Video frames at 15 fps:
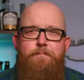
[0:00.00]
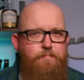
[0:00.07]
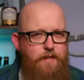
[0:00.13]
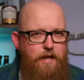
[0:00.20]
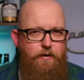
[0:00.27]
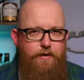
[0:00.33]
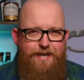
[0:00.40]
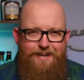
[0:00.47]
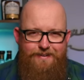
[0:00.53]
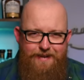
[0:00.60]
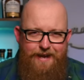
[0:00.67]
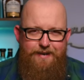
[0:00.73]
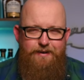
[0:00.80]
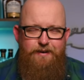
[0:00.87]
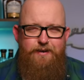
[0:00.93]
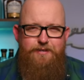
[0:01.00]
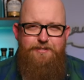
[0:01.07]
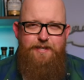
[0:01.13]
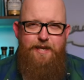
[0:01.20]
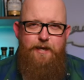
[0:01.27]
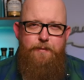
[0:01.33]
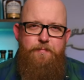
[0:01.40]
Now again,
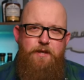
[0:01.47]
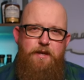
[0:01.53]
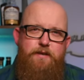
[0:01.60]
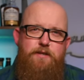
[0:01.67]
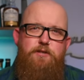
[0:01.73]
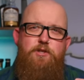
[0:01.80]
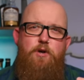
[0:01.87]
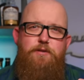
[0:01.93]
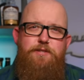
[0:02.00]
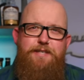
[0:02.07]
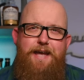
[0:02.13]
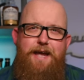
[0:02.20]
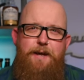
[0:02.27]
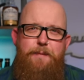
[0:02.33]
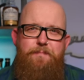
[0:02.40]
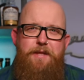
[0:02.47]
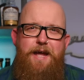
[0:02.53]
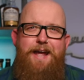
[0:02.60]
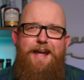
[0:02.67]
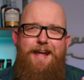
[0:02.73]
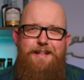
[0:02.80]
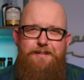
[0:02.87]
analyzing it, you're starting to get a
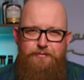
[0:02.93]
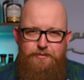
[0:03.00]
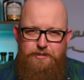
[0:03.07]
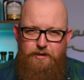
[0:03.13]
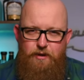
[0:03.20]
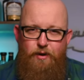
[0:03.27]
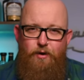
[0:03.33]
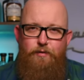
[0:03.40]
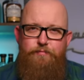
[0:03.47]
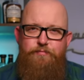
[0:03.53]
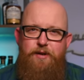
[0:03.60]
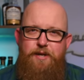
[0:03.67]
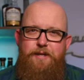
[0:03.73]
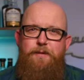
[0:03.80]
hint of